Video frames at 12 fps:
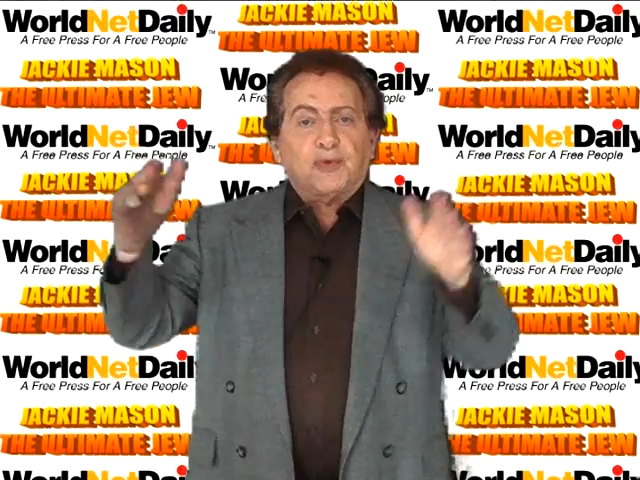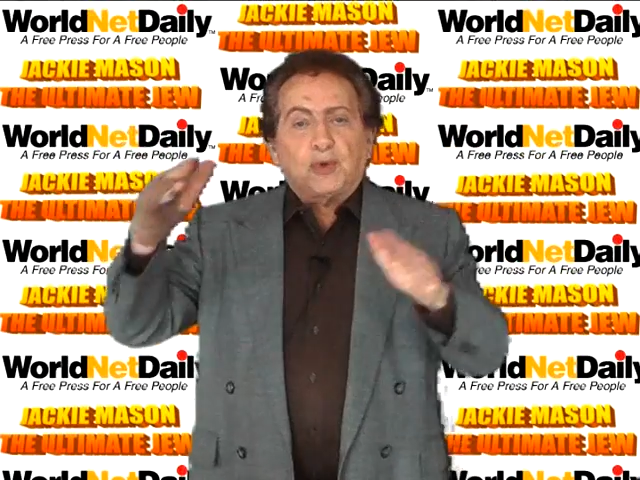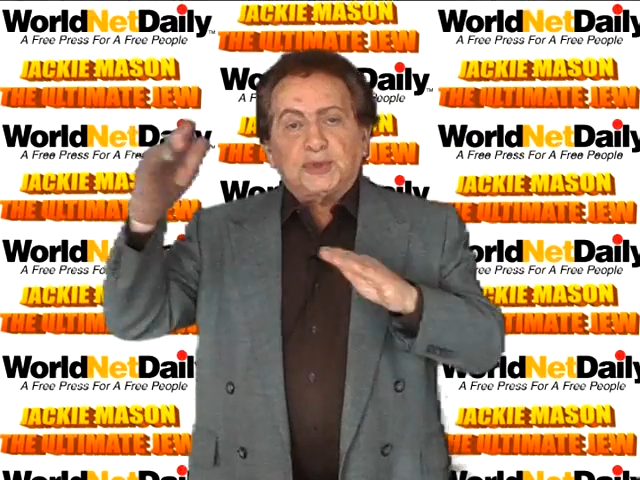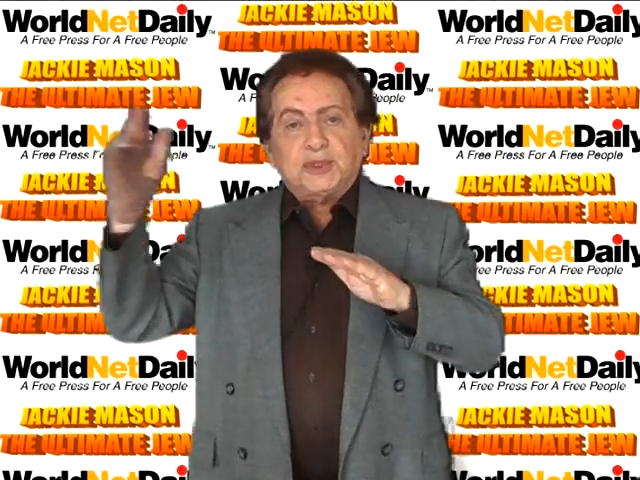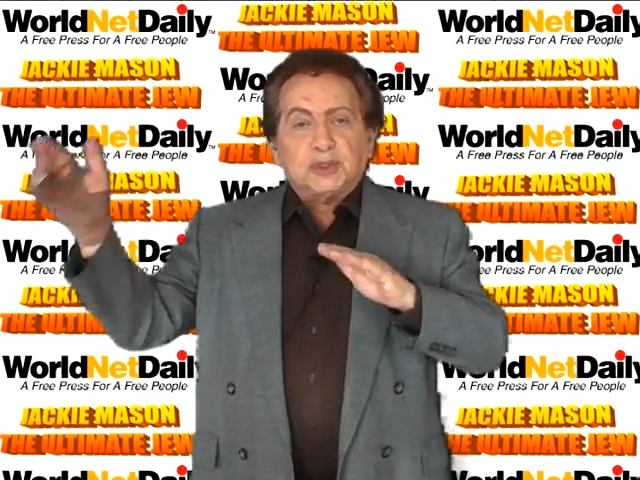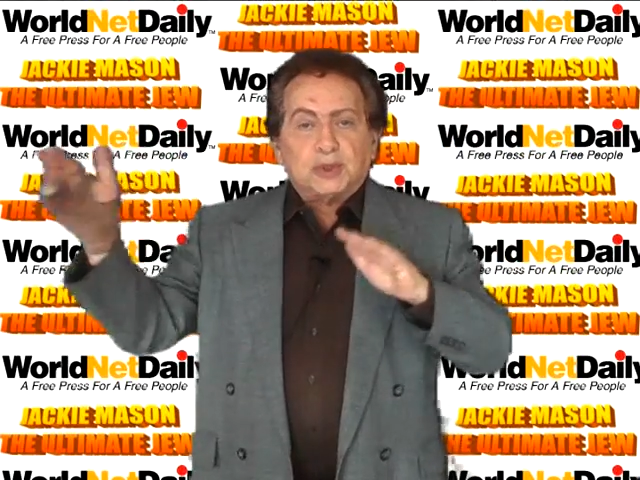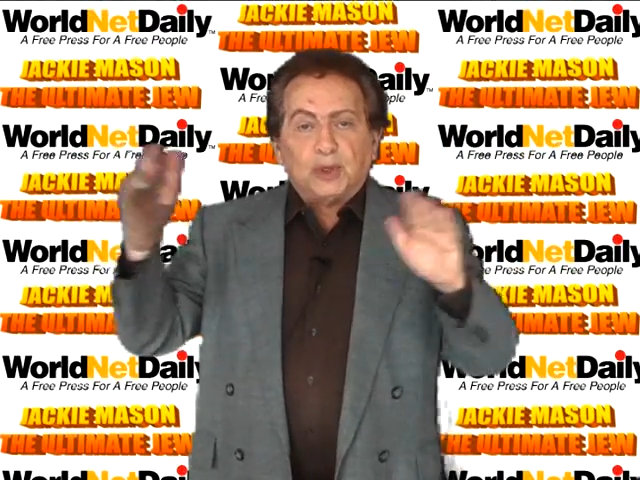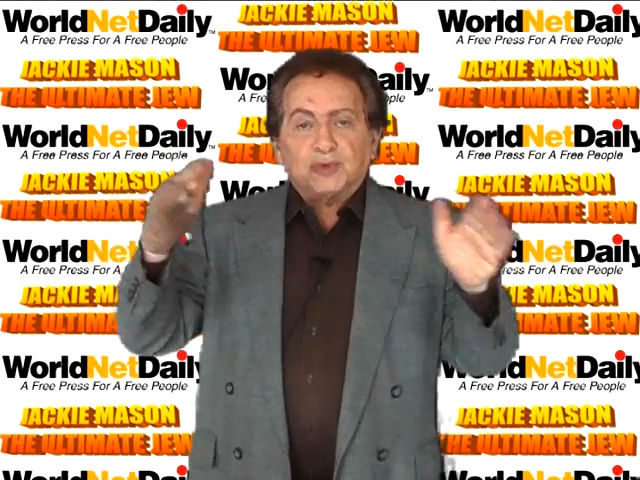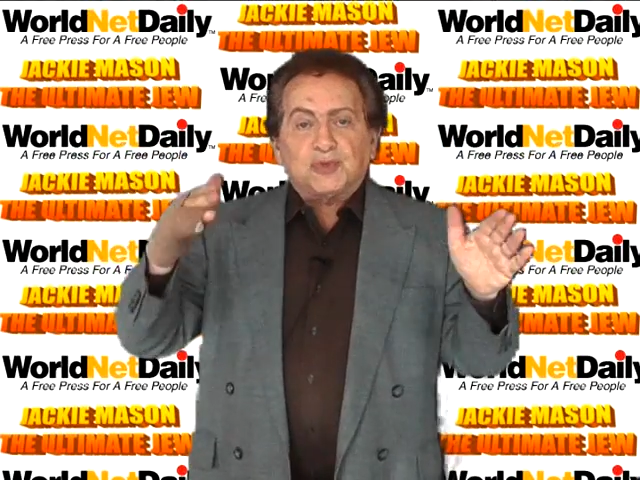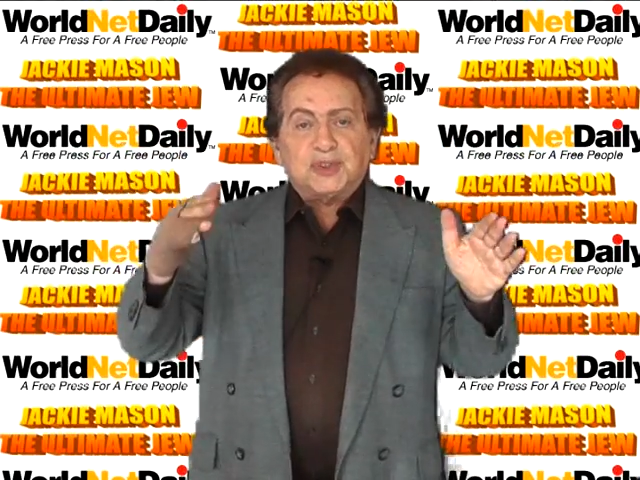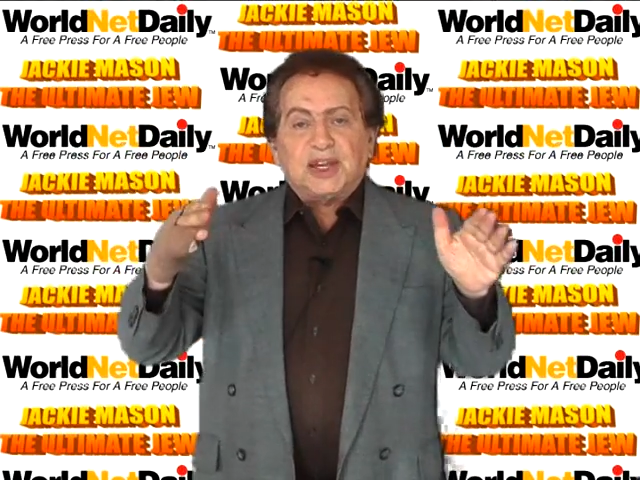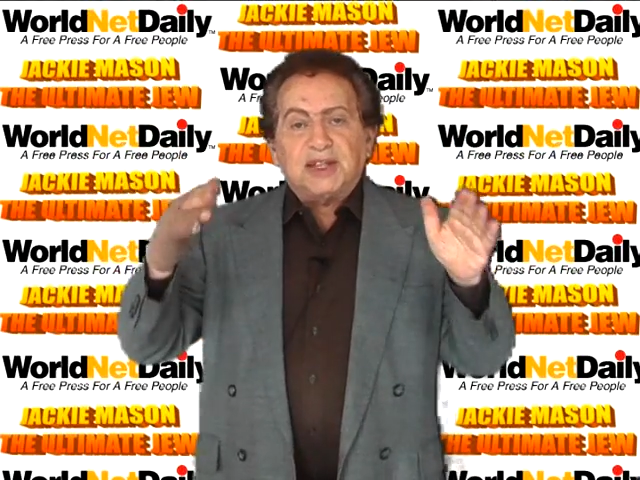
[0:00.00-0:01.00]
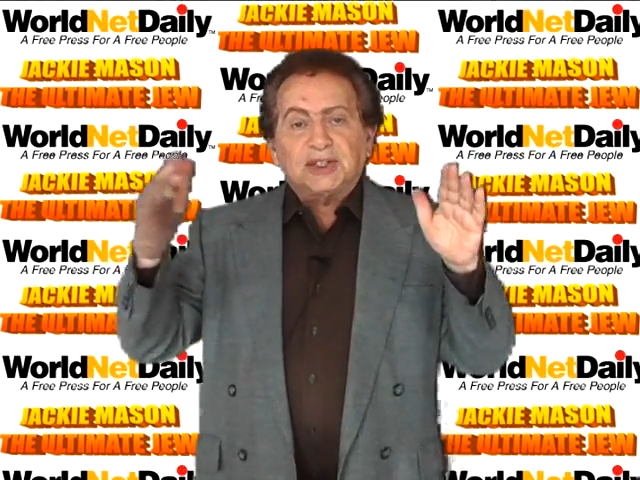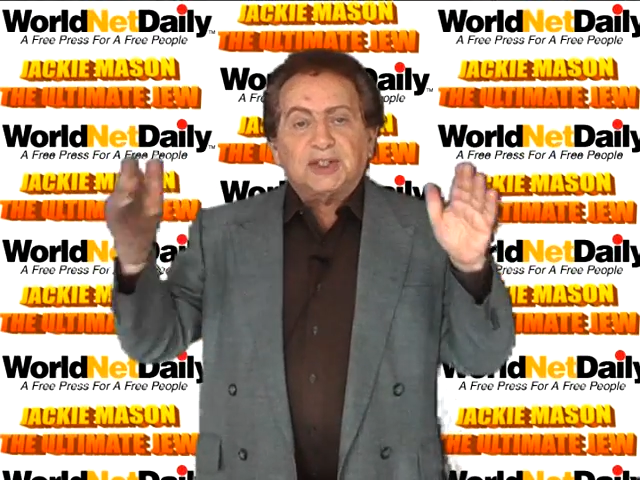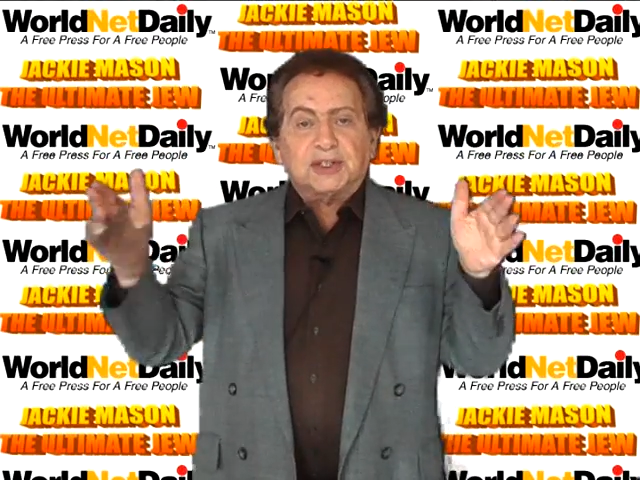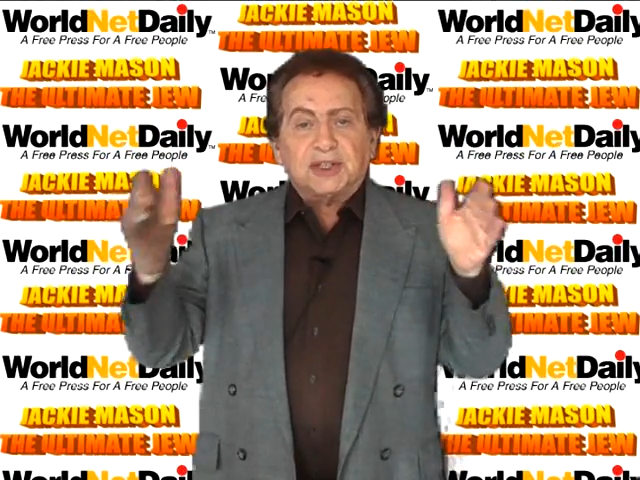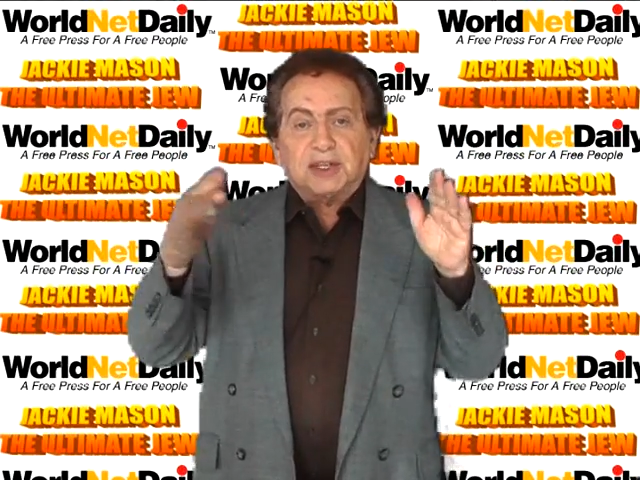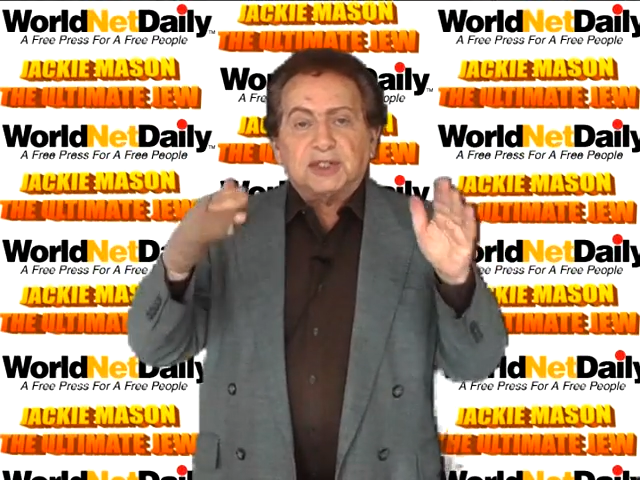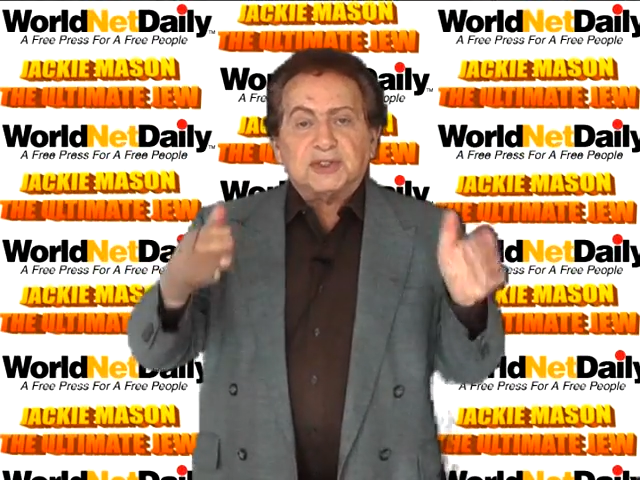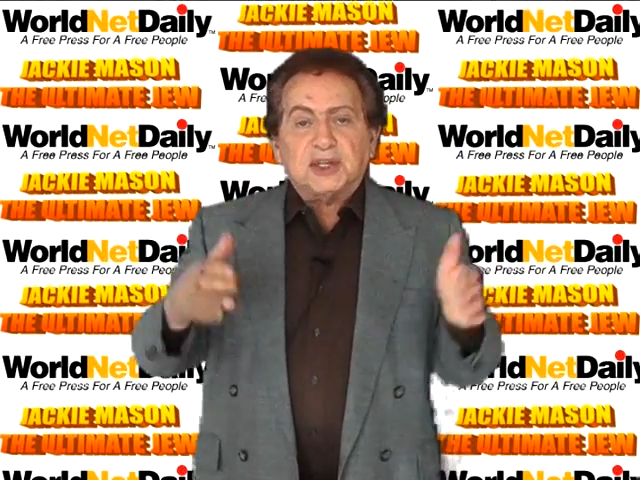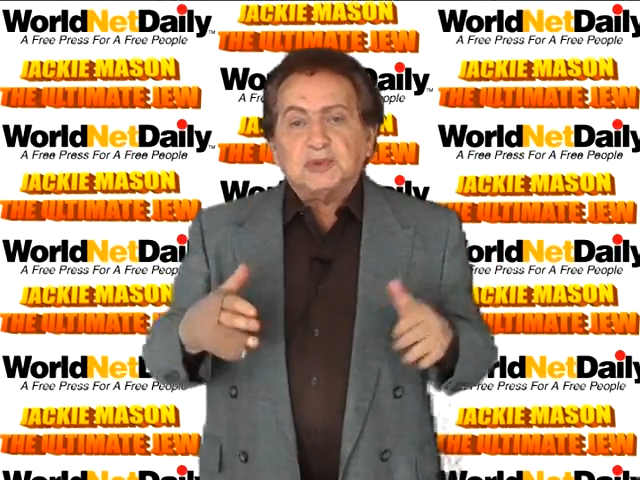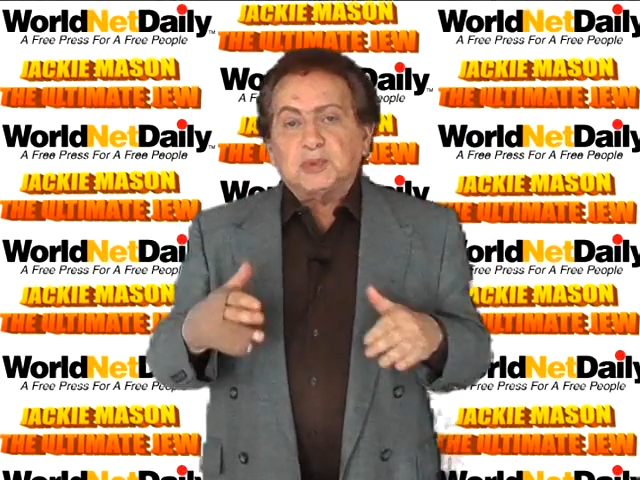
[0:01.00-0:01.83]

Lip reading: all these countries hated the United States,